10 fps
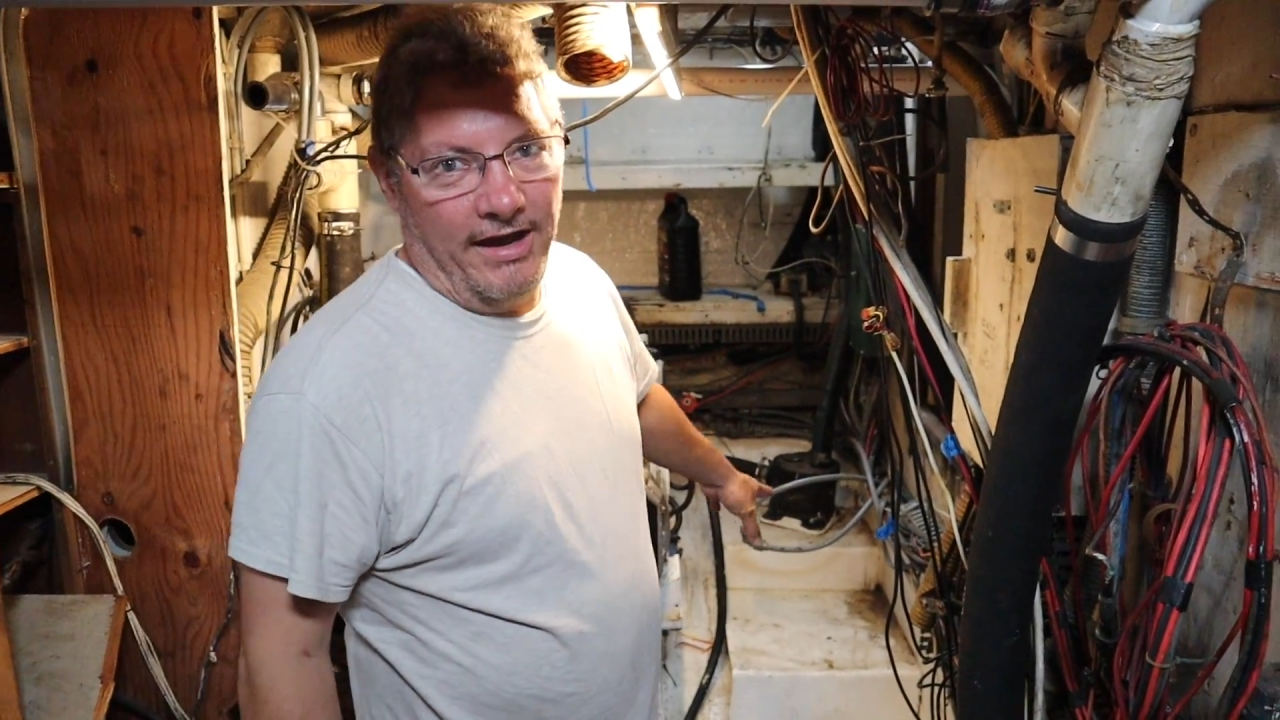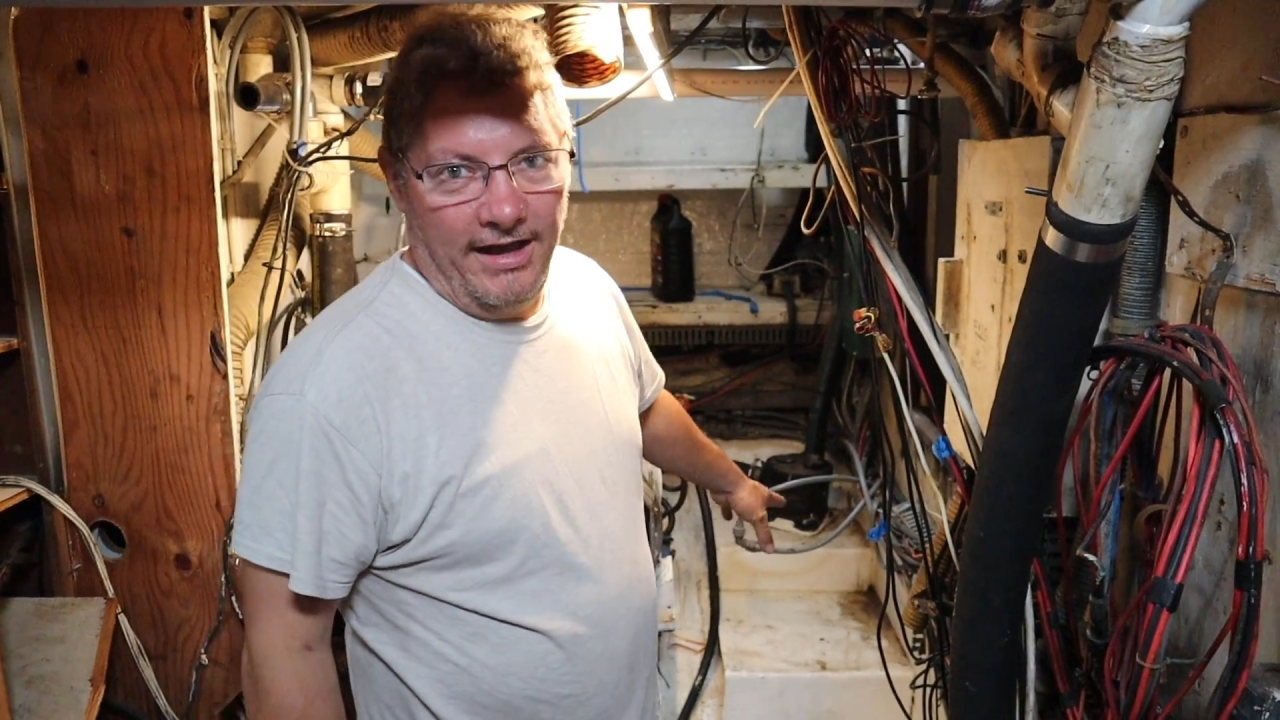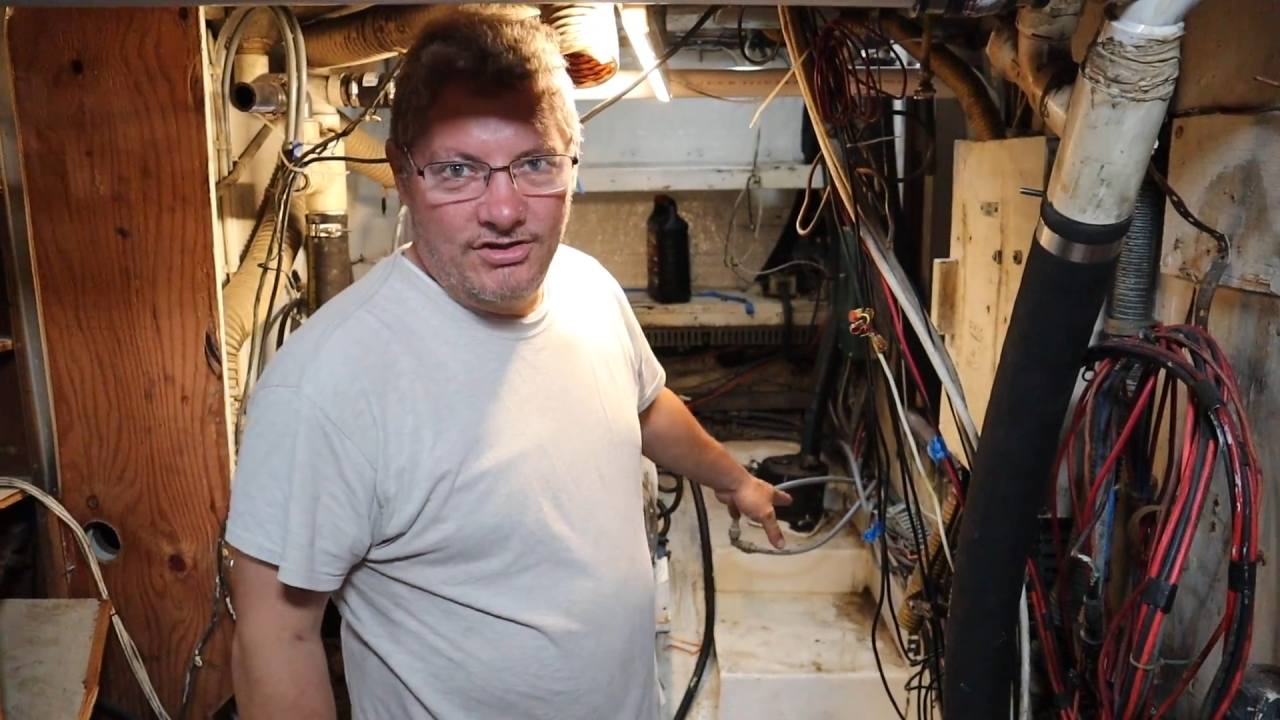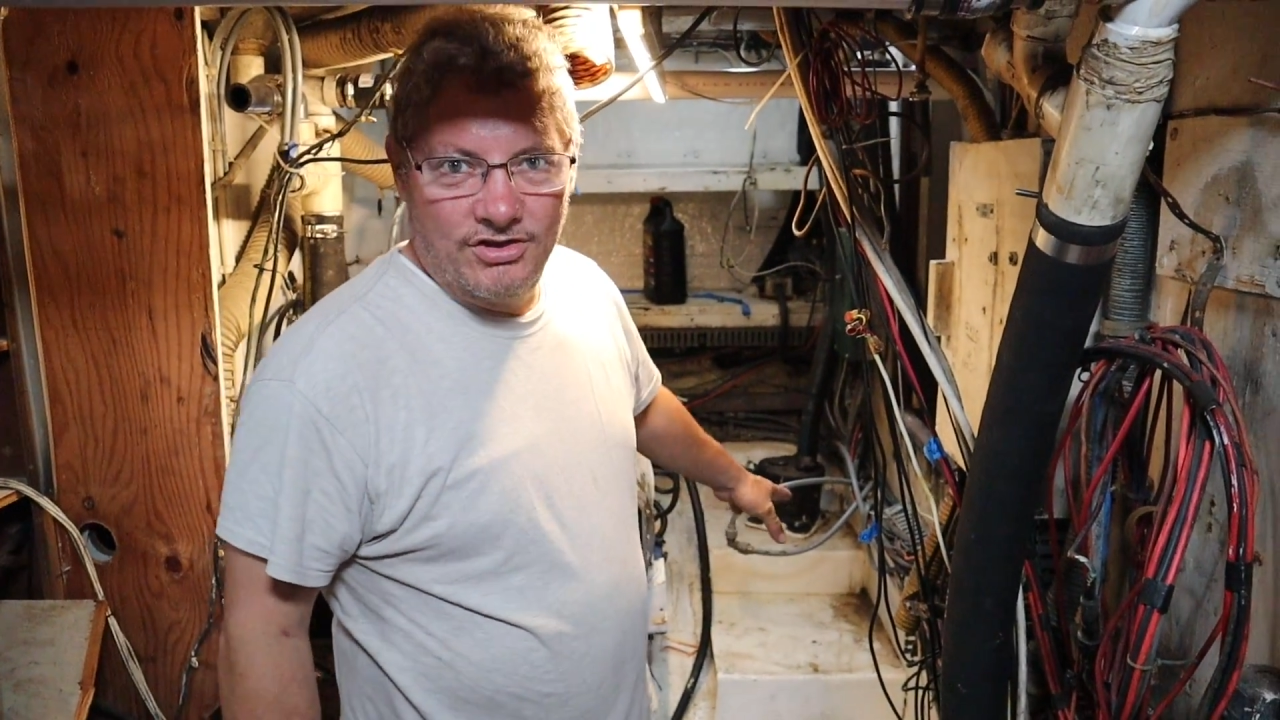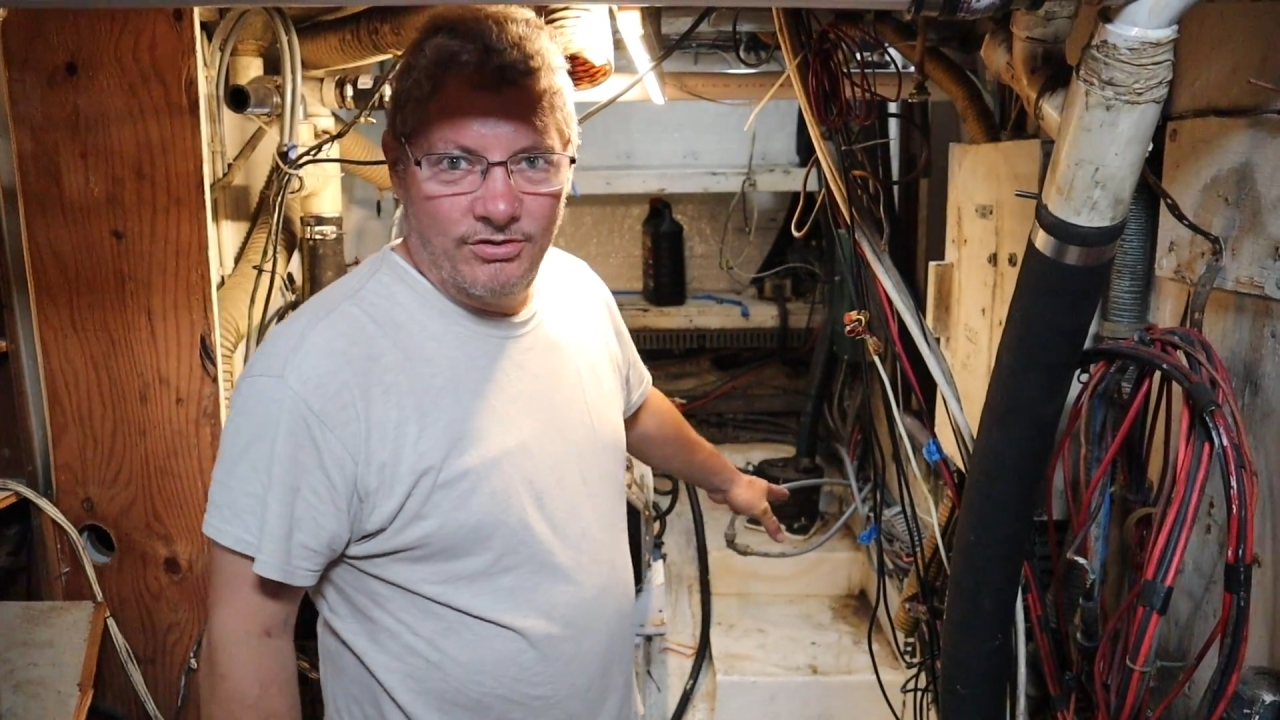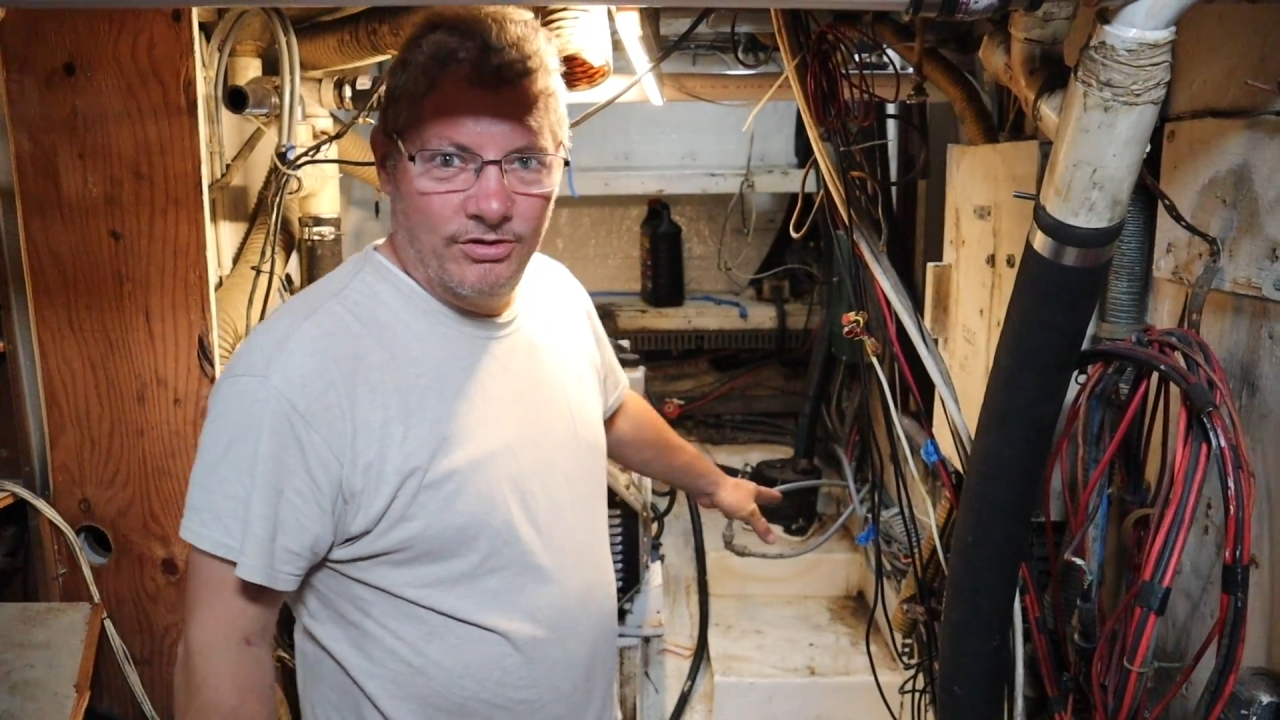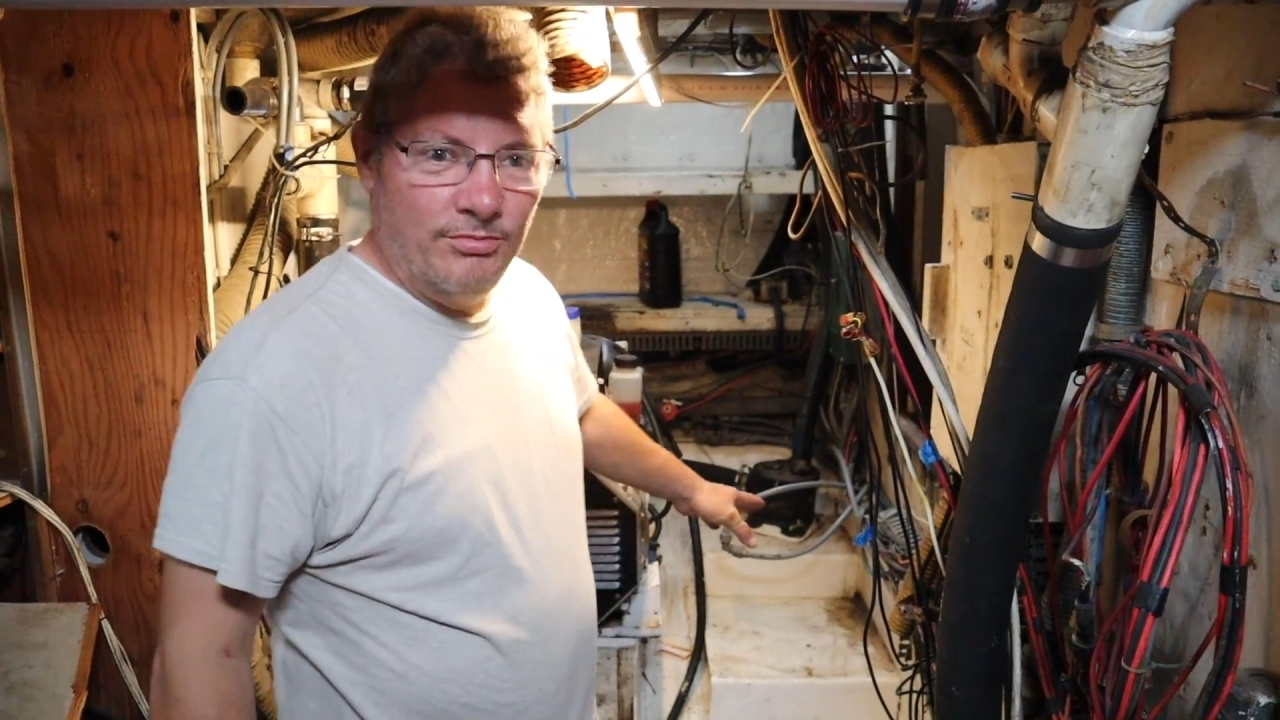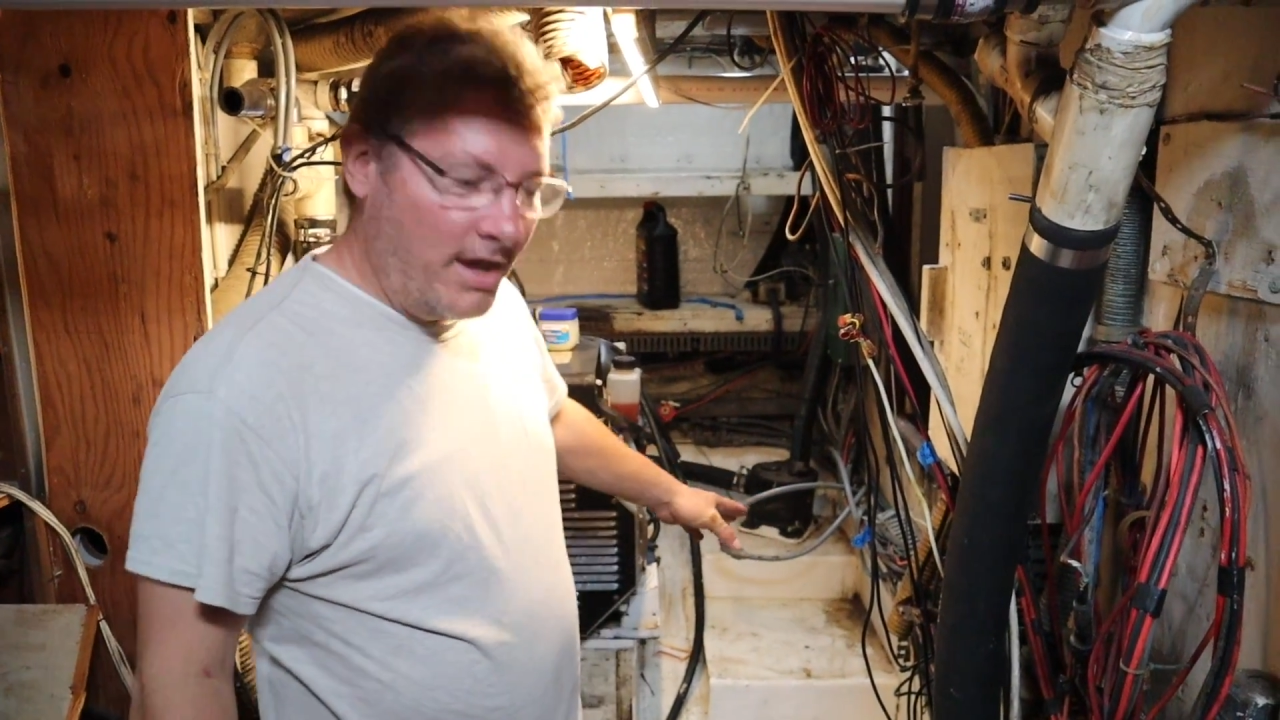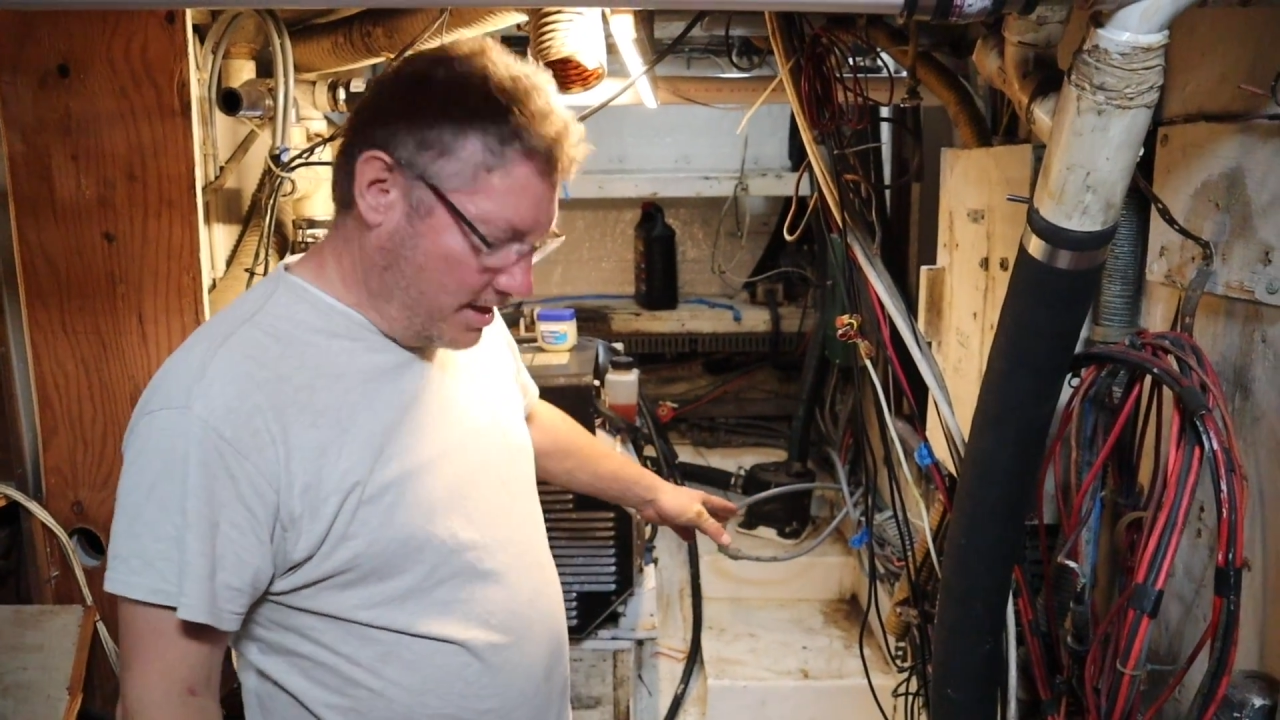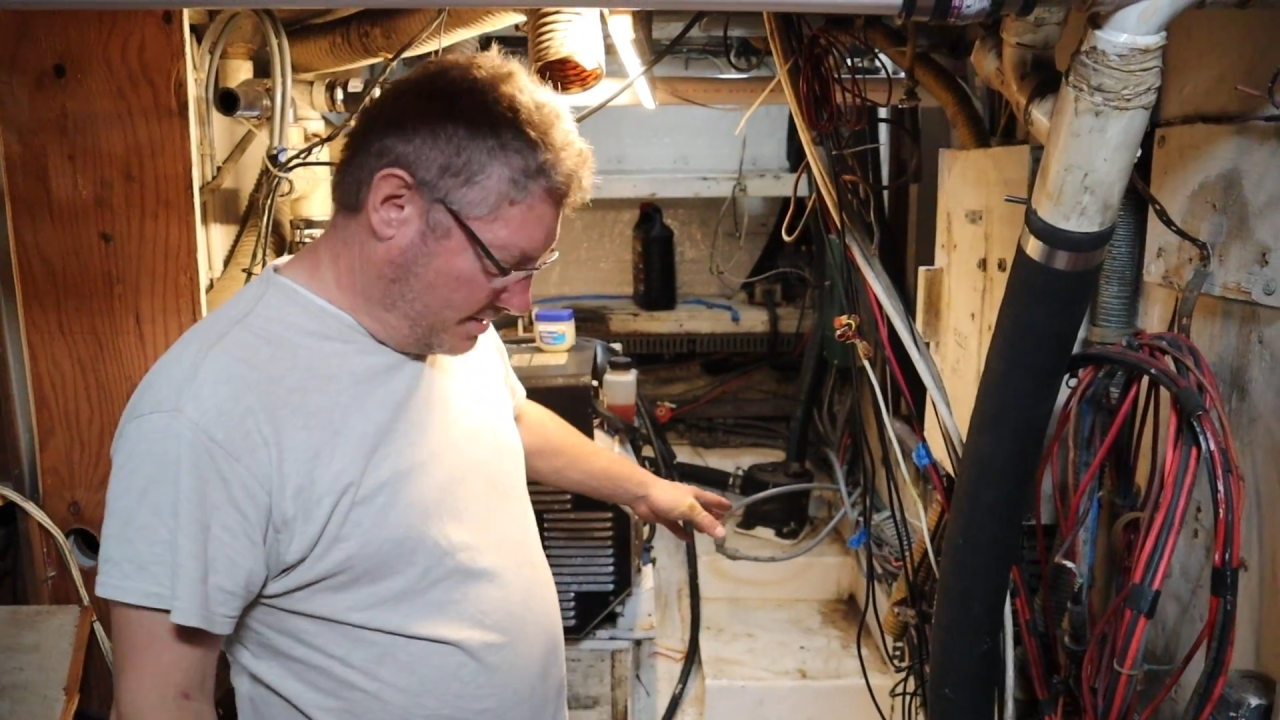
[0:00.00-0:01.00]
engine
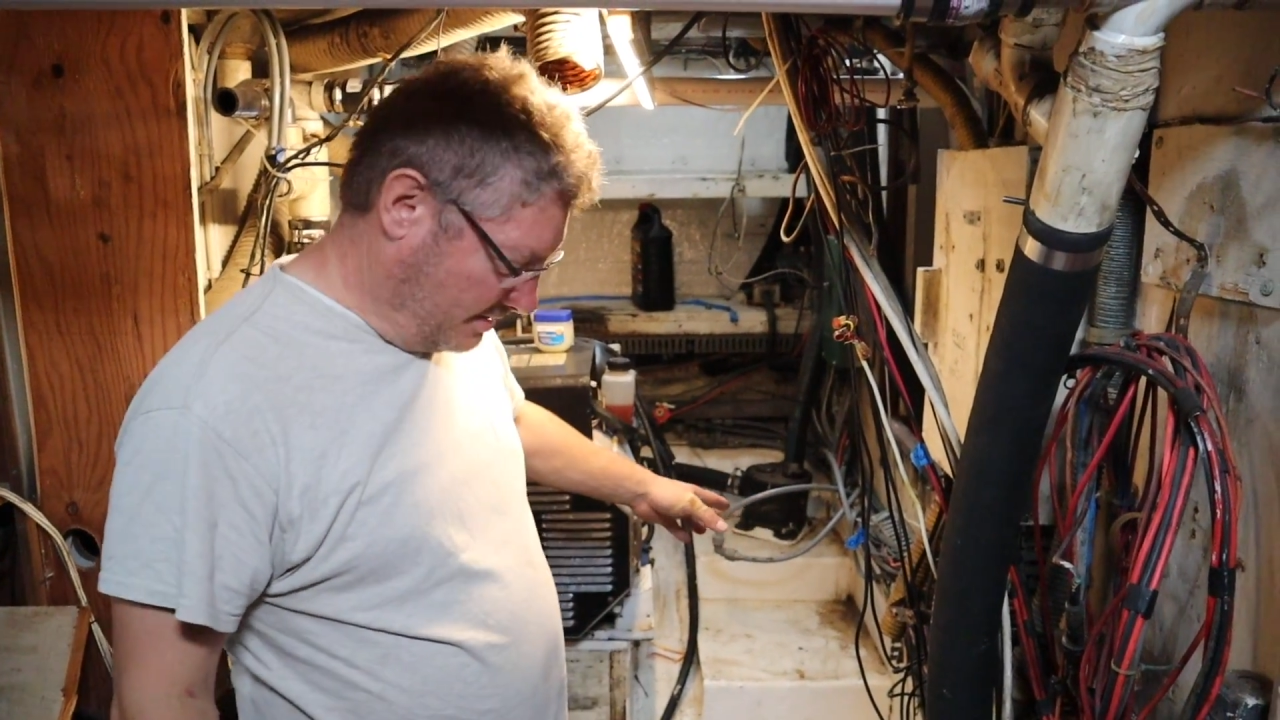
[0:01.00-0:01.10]
room.